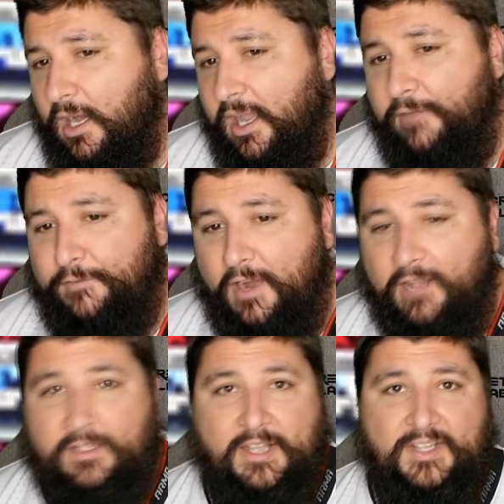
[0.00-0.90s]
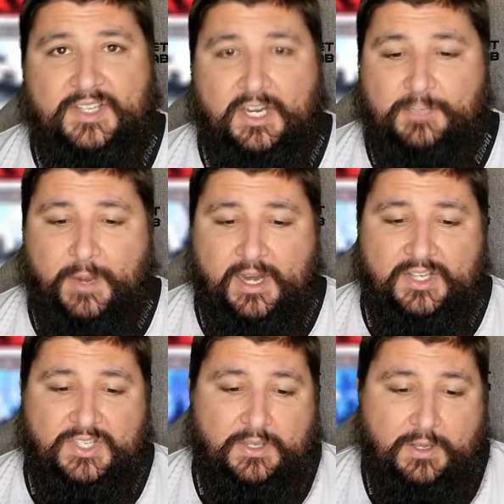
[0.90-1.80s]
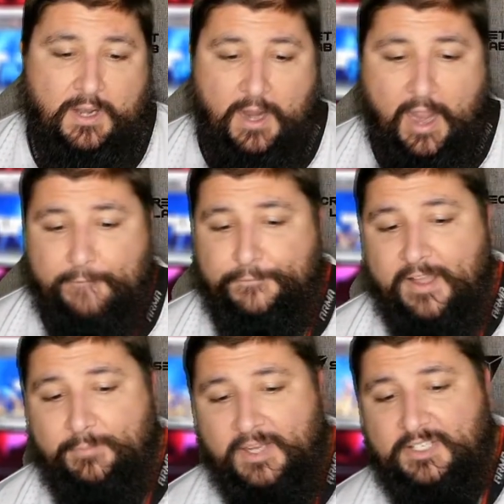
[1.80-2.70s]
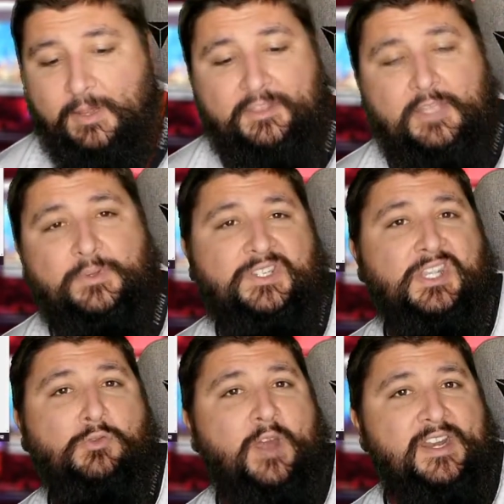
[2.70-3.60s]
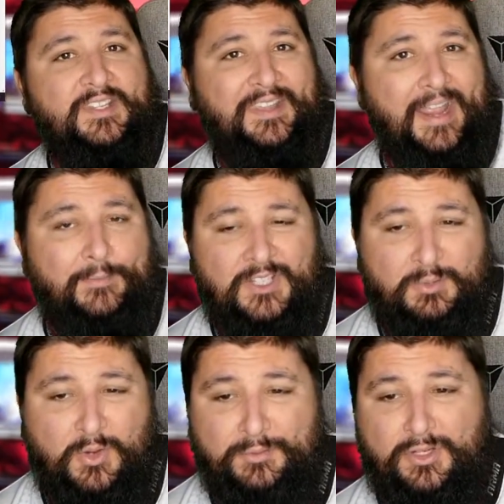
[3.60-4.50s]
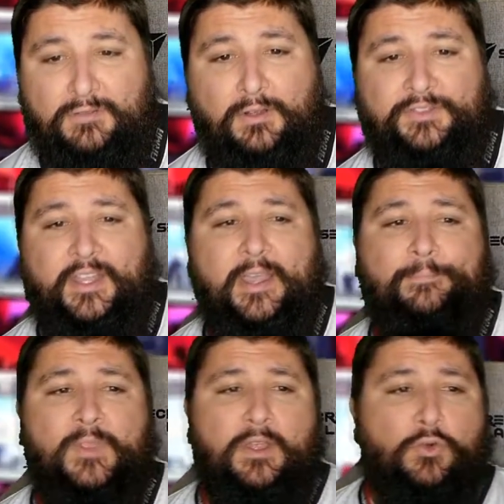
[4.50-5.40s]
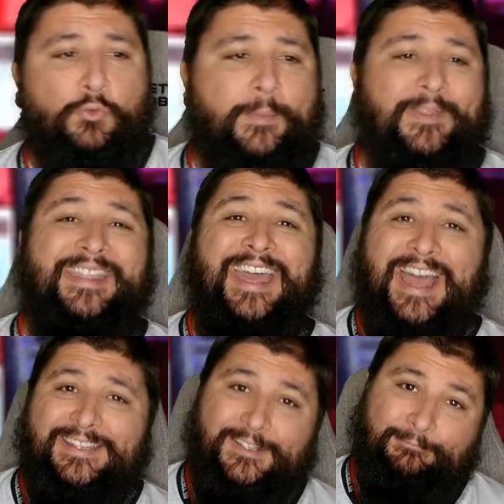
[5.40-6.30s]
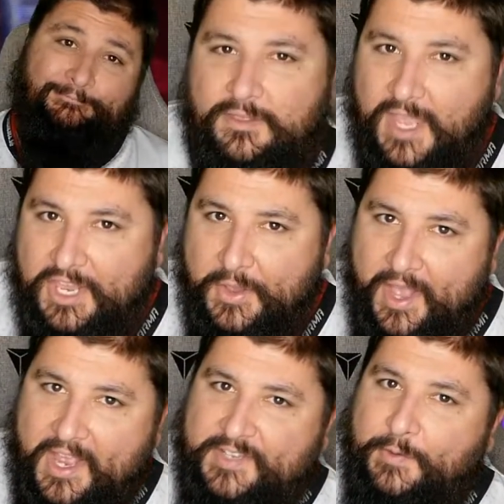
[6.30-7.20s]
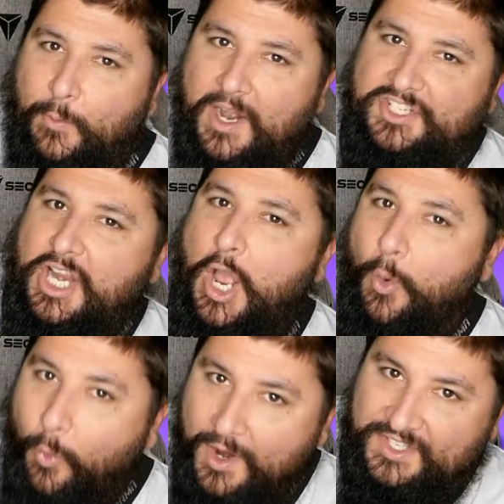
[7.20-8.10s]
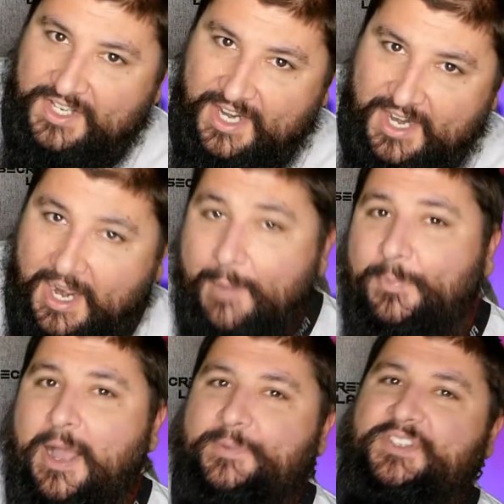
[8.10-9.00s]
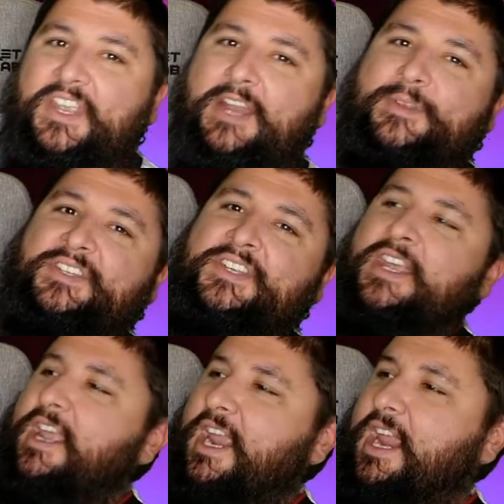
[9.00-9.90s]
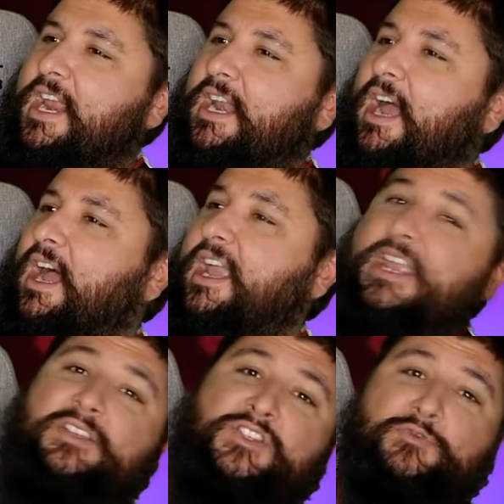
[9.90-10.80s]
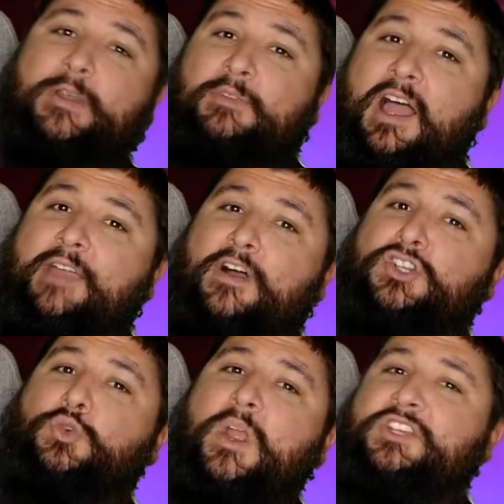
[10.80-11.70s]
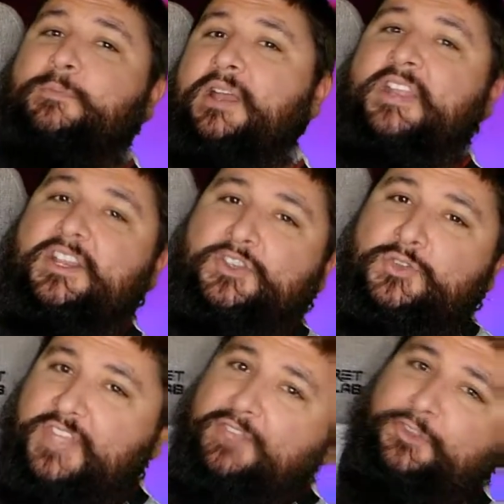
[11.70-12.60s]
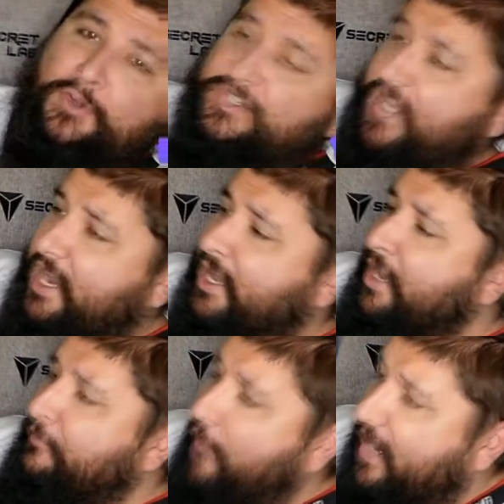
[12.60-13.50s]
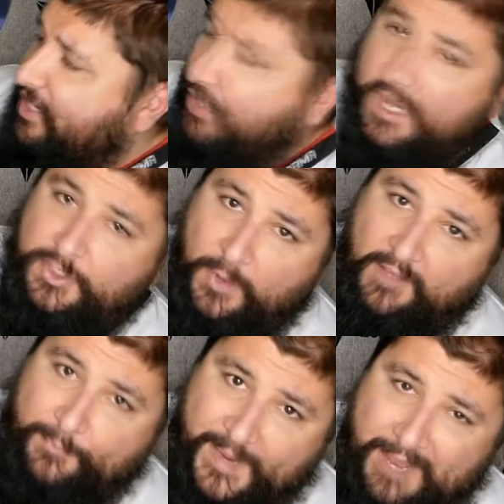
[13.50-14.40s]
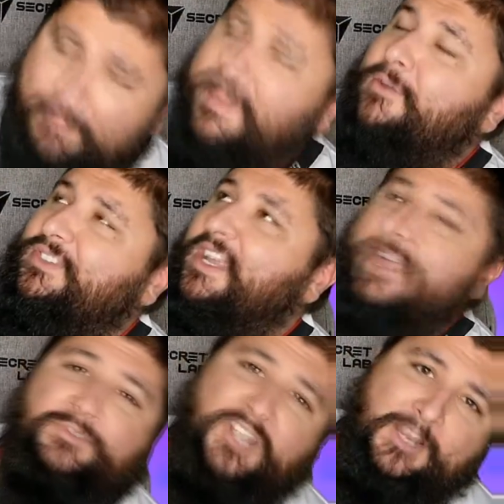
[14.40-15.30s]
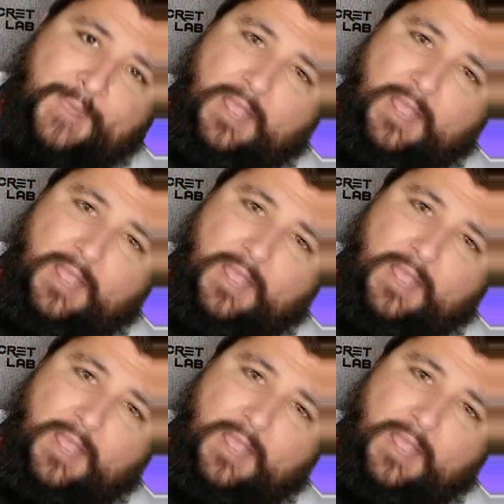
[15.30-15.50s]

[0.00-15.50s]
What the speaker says: if not, then that sucks. But it's at $5 a month, it was the greatest game subscription of all time. Rip that. Thank you guys for watching once again. I'm Papa Stanimus, and I stream live on Twitch Monday, Tuesday, Thursday, Friday, starting at 12 p.m. Mountain Time. Check me